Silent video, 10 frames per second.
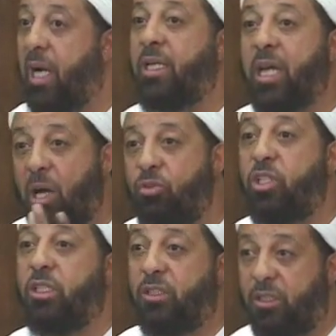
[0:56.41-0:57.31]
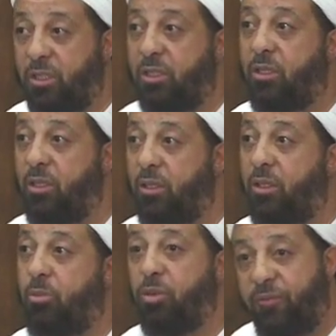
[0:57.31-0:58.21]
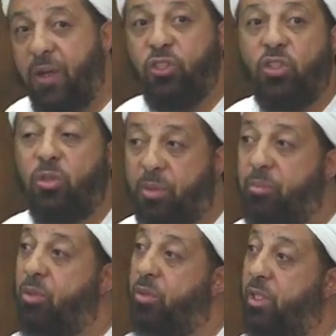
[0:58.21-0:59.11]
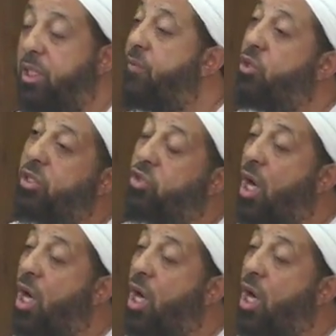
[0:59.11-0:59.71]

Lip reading: accountants, professional people. And if you're a